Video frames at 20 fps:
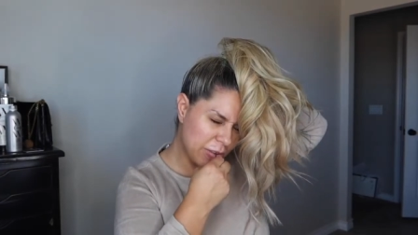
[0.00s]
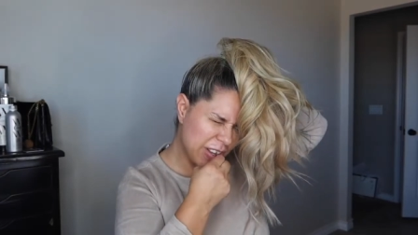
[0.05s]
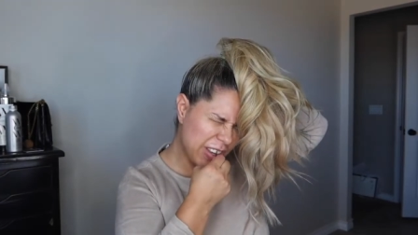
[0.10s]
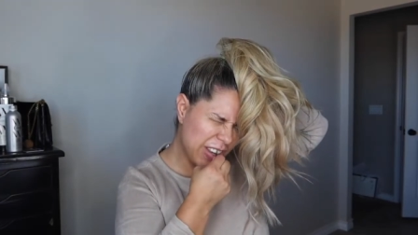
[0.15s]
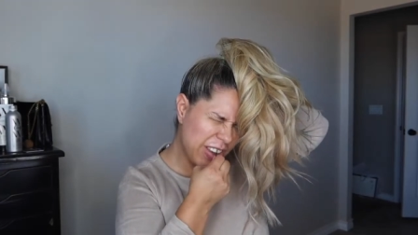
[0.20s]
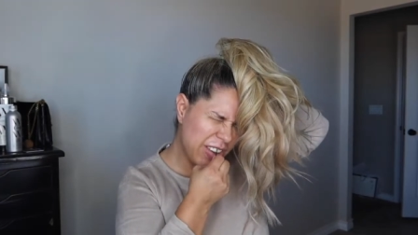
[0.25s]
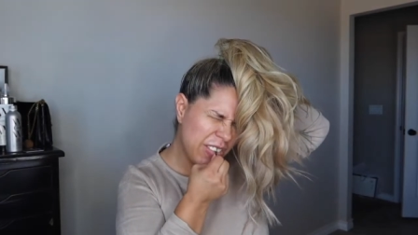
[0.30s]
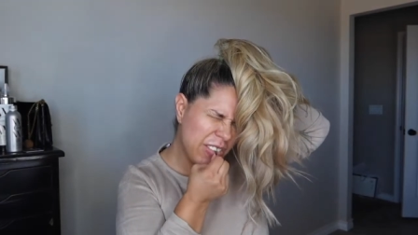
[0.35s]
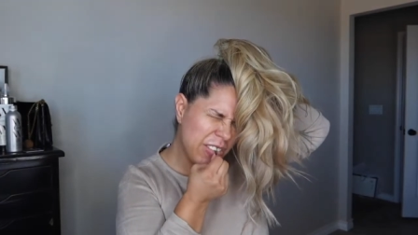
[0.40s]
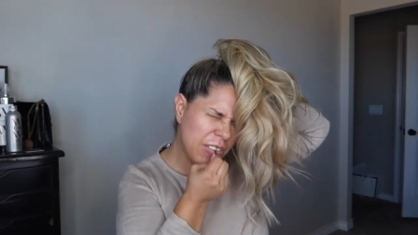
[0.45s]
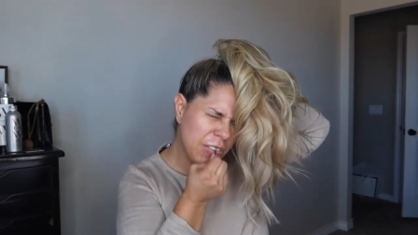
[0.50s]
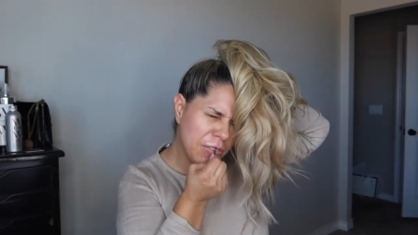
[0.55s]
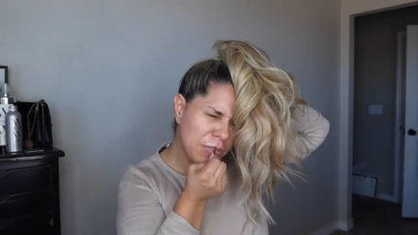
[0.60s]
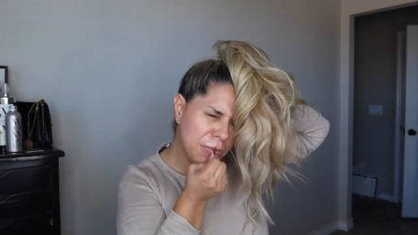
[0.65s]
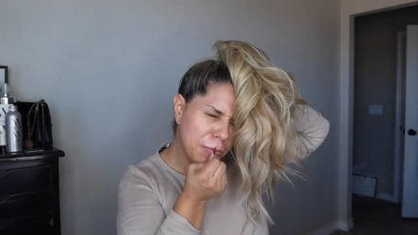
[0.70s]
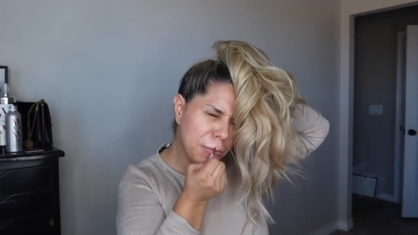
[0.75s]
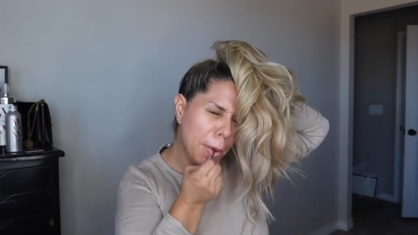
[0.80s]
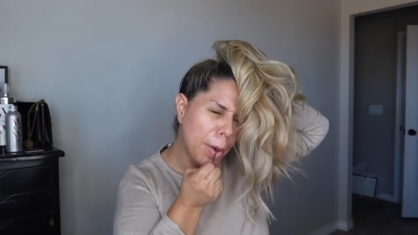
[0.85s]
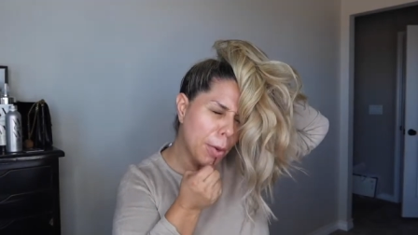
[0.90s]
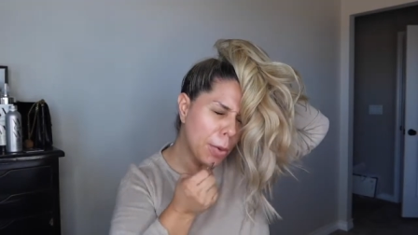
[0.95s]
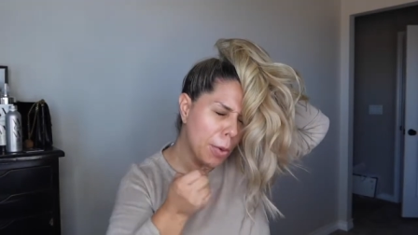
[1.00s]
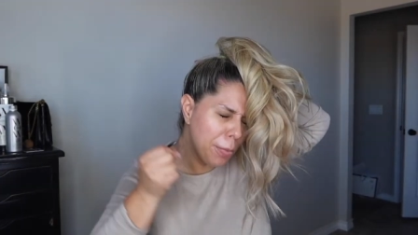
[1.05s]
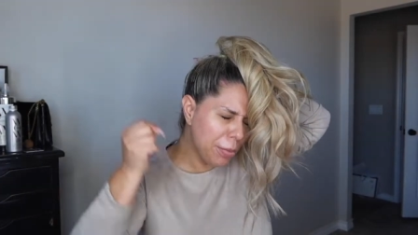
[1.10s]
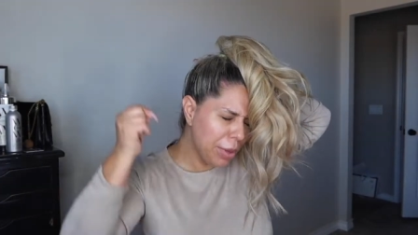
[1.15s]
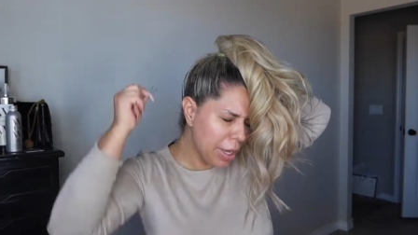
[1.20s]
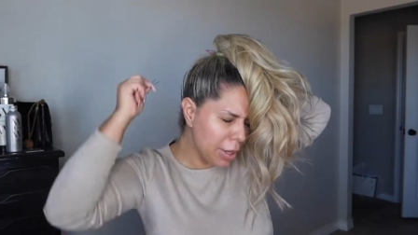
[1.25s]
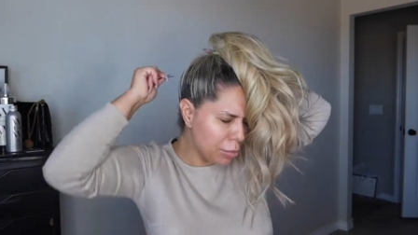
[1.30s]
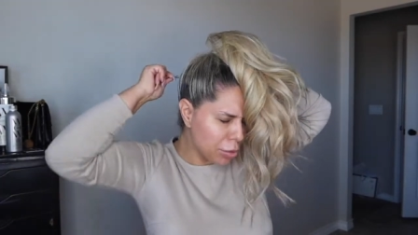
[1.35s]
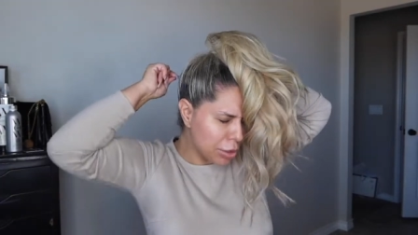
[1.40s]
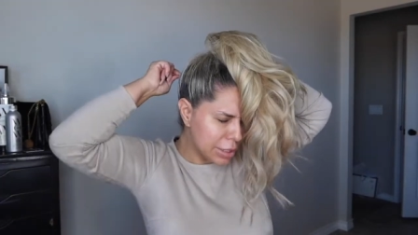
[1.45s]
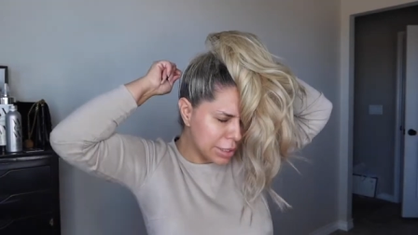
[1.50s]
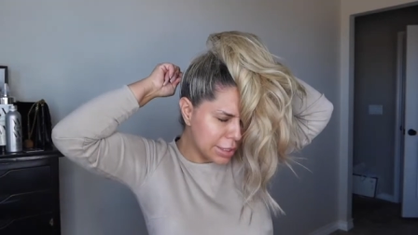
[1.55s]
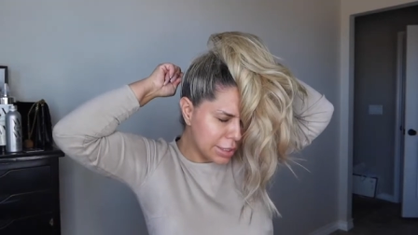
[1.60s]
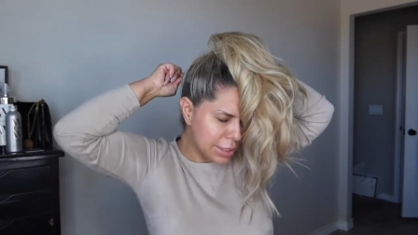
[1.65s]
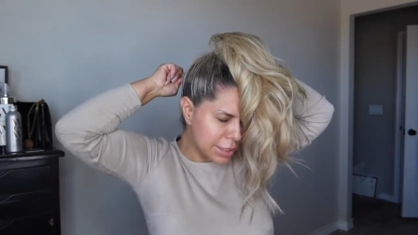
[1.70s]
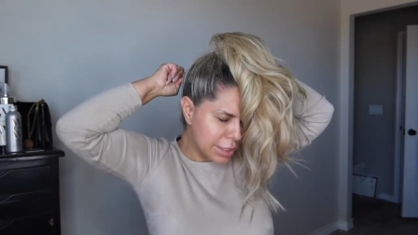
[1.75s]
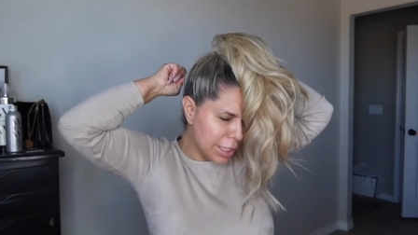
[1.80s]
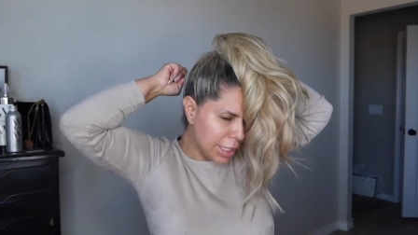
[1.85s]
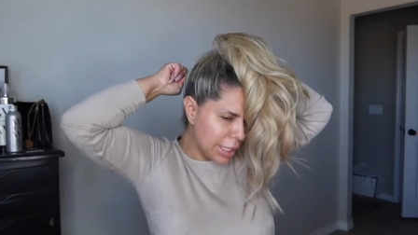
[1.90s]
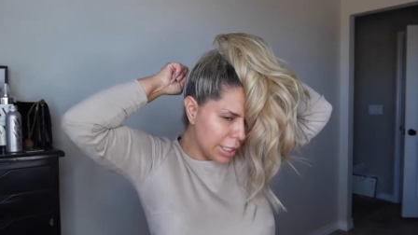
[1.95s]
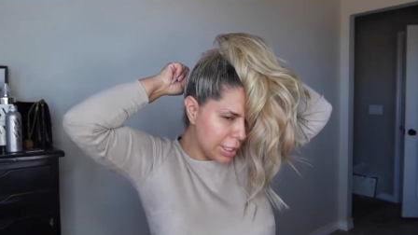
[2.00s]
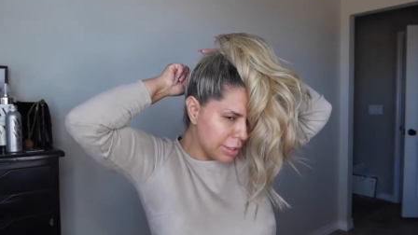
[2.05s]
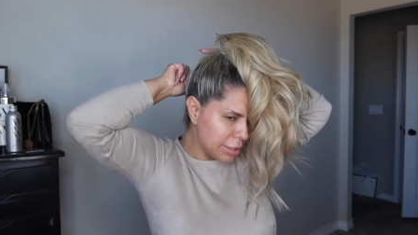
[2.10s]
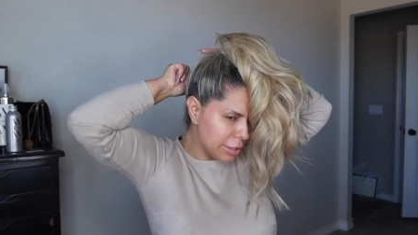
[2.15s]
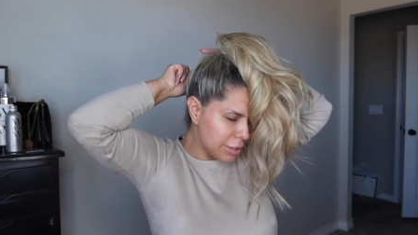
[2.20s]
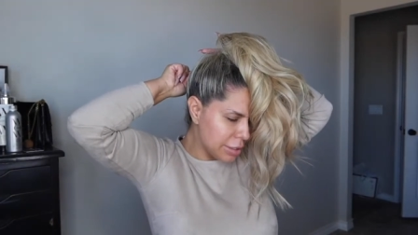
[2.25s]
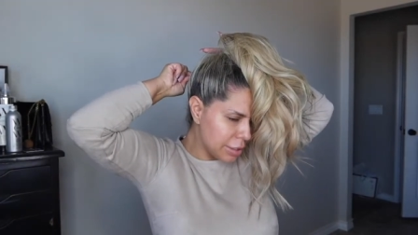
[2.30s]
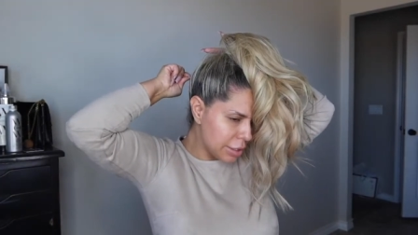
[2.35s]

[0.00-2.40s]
you won't be able to see it.